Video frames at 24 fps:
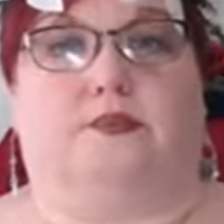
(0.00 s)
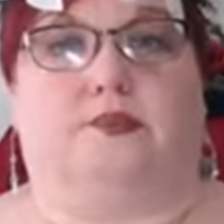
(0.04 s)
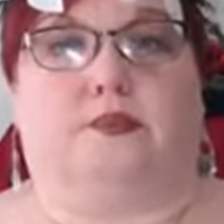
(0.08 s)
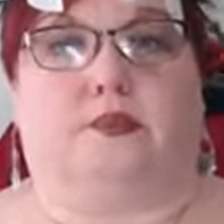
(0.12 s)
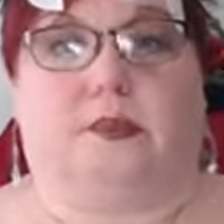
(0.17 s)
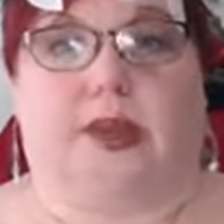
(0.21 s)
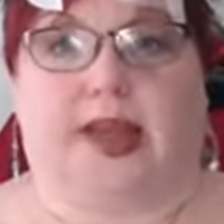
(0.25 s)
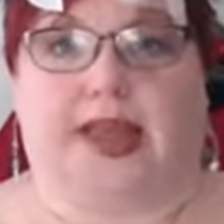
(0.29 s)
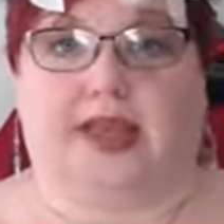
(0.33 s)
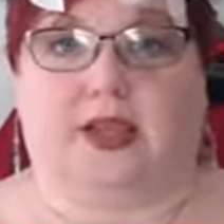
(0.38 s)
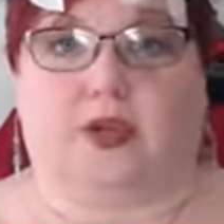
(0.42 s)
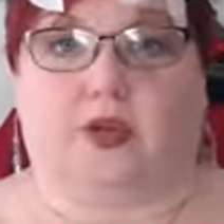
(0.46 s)

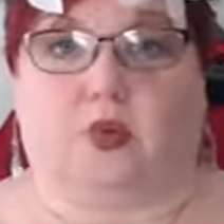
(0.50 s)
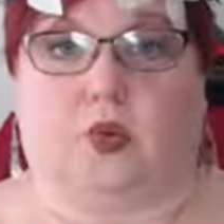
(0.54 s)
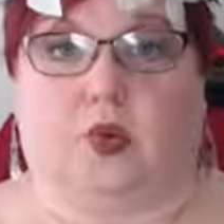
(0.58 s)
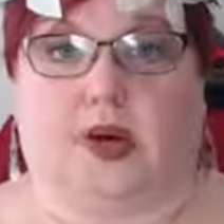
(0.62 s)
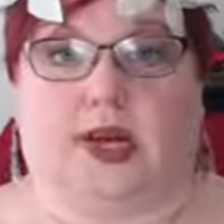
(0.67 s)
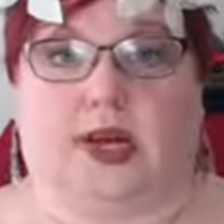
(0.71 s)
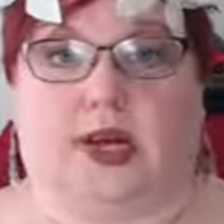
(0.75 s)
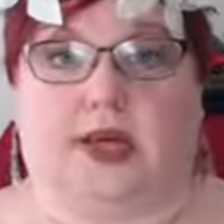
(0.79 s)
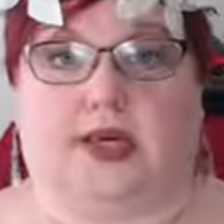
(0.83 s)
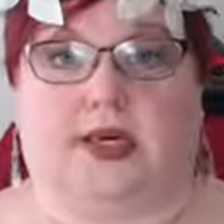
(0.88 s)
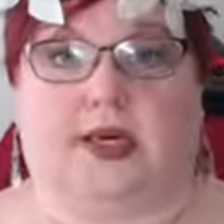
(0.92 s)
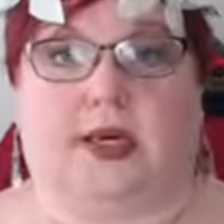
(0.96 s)
make
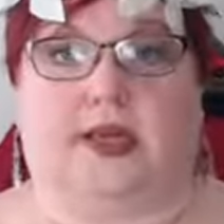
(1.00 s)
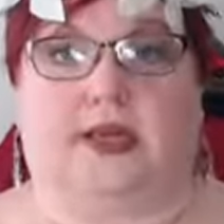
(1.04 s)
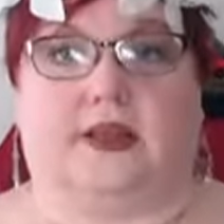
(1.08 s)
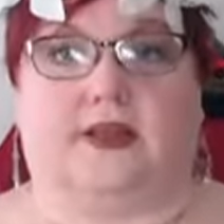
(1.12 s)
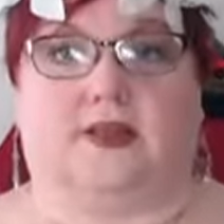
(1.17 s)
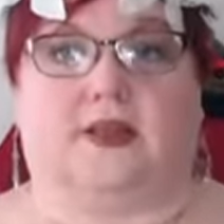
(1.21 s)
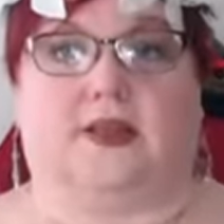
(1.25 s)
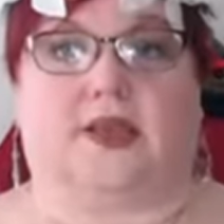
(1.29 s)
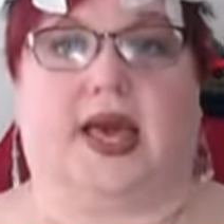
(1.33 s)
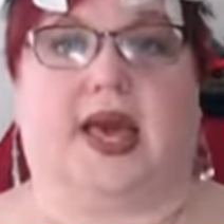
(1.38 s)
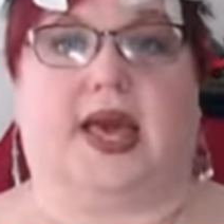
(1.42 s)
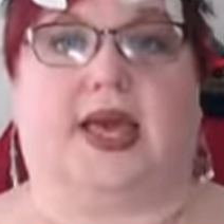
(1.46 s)
one
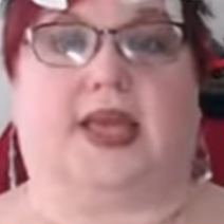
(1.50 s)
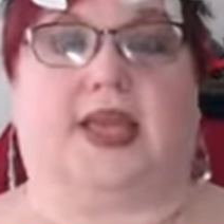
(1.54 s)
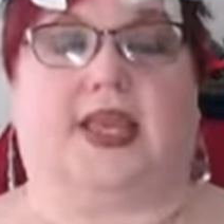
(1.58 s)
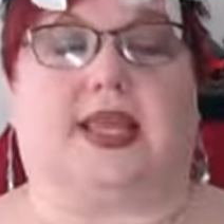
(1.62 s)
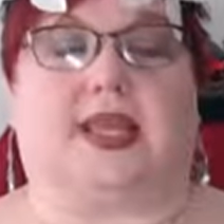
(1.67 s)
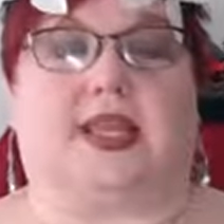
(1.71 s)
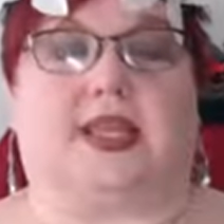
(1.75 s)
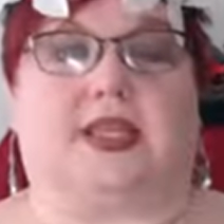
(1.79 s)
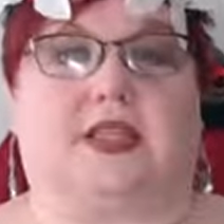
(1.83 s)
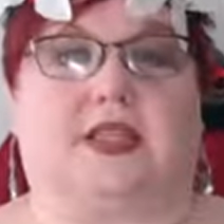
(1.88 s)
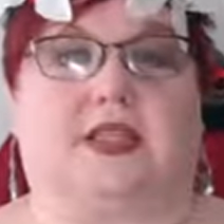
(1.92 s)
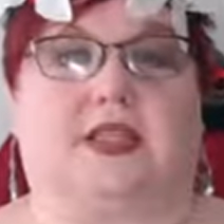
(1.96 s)
that
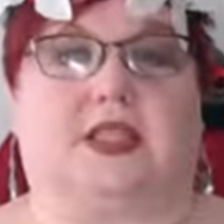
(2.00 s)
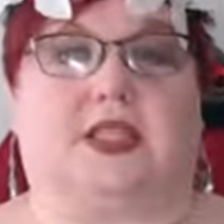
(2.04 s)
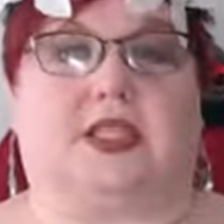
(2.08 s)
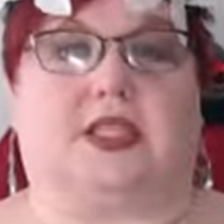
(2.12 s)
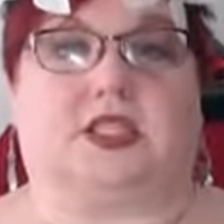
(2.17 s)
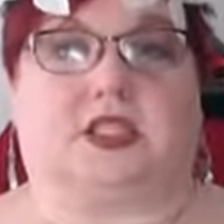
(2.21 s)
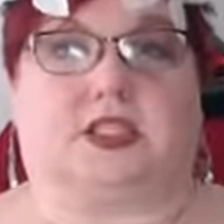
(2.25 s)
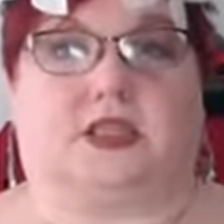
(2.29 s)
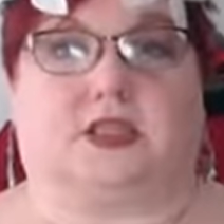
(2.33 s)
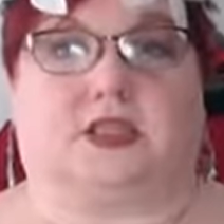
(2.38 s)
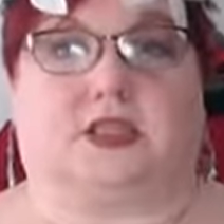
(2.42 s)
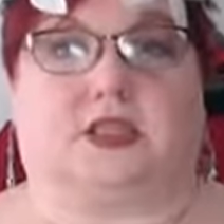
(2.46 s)

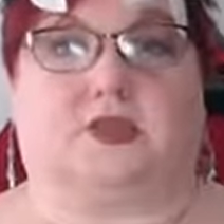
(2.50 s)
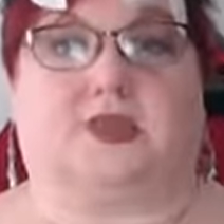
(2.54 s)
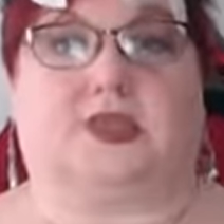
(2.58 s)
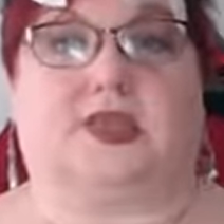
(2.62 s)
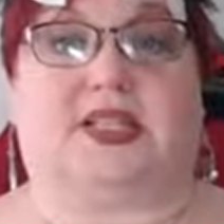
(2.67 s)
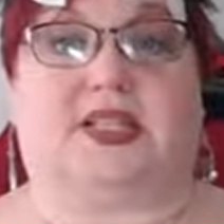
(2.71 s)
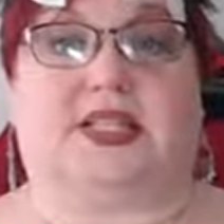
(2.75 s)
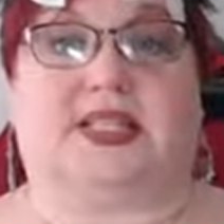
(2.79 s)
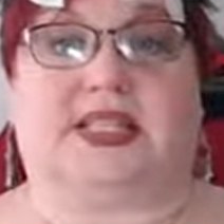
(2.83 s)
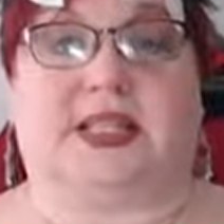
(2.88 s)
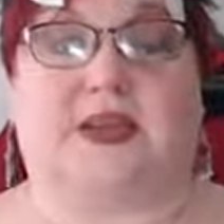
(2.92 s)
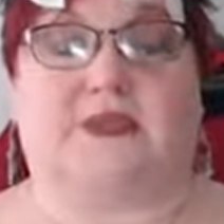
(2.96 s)
is
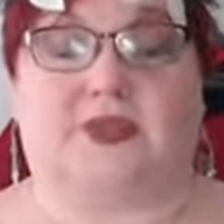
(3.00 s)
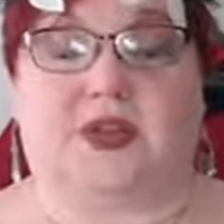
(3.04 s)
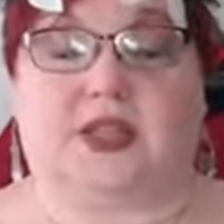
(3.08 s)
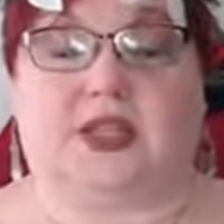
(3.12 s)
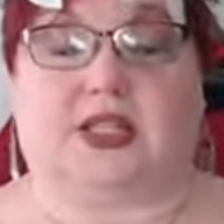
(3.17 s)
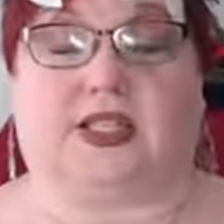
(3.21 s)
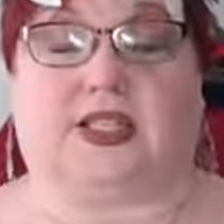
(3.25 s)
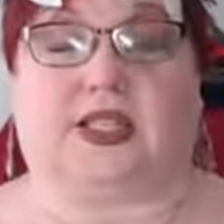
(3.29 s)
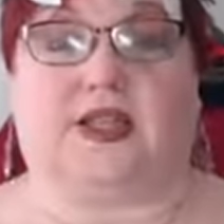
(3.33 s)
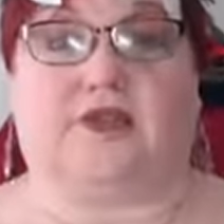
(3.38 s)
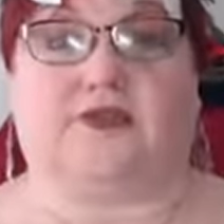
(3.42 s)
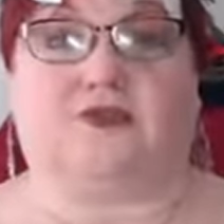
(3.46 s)

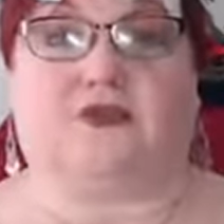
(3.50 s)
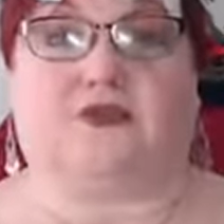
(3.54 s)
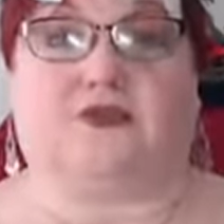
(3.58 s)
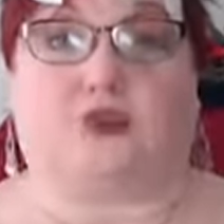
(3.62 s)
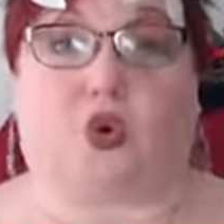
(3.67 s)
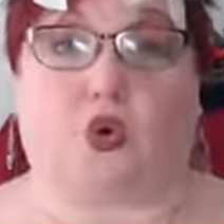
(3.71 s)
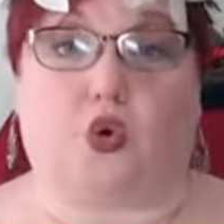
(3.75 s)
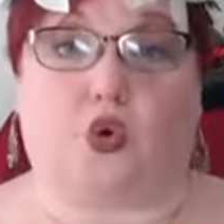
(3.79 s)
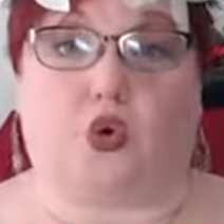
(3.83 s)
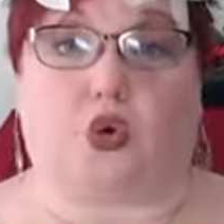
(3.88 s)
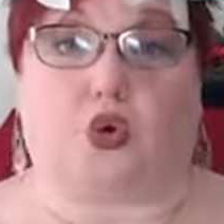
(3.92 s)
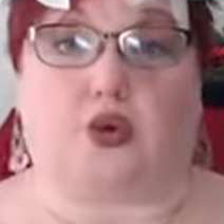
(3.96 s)
specifically
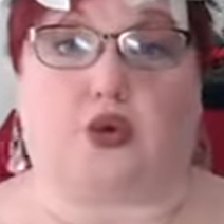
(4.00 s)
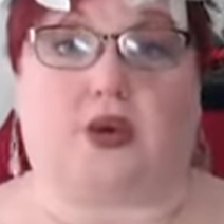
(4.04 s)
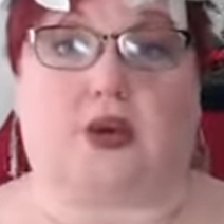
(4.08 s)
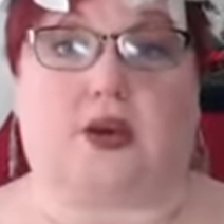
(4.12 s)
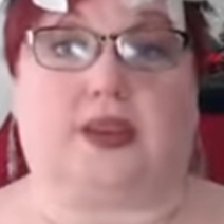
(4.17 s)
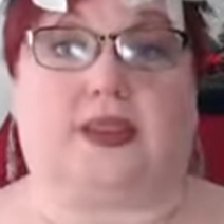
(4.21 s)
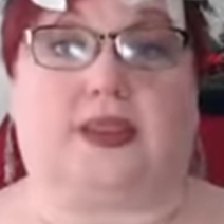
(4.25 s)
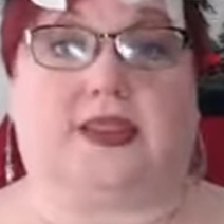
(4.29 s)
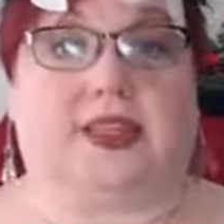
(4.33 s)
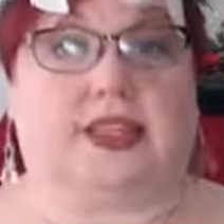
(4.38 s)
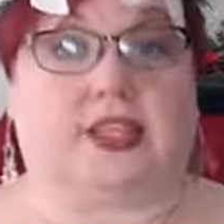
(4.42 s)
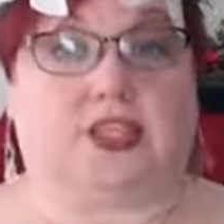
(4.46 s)
for
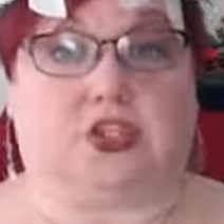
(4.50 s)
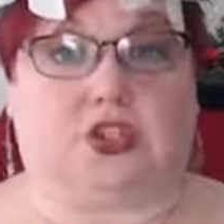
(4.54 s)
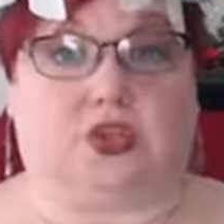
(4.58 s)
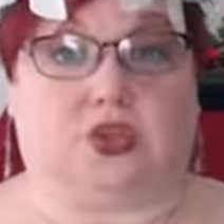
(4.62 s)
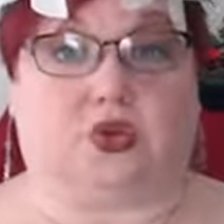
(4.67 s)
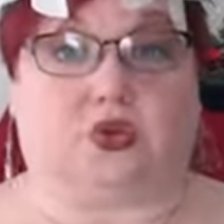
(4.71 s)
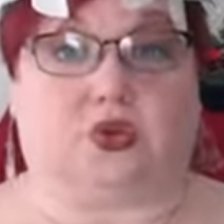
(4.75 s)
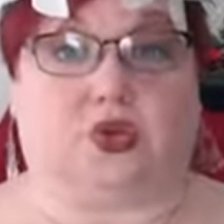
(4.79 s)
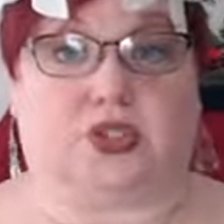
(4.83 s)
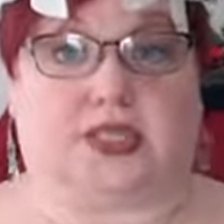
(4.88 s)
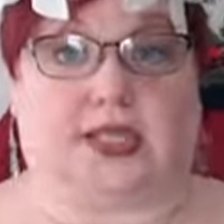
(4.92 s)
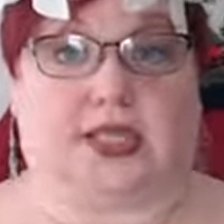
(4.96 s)
this
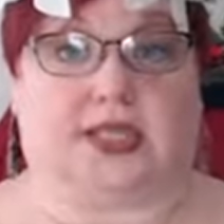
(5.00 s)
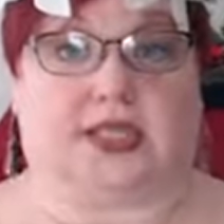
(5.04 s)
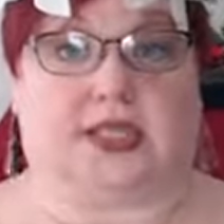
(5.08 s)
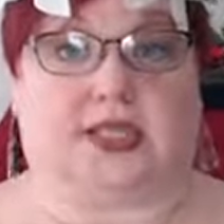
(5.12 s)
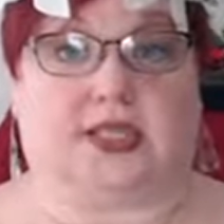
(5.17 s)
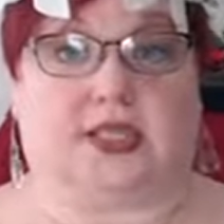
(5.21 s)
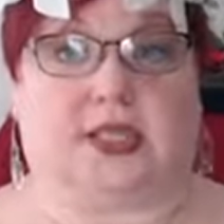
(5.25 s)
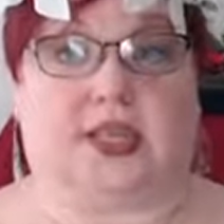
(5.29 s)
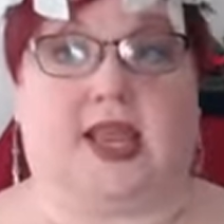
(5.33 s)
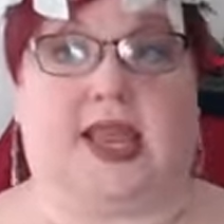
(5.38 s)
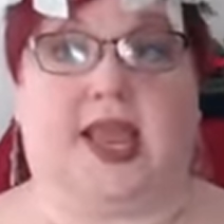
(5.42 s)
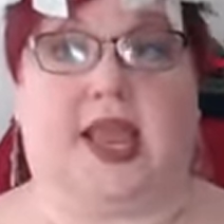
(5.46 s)
Yule
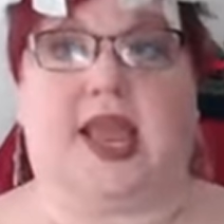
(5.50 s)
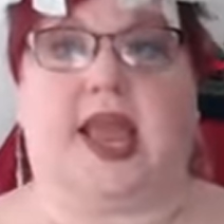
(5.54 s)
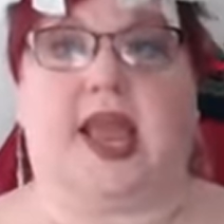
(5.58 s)
season,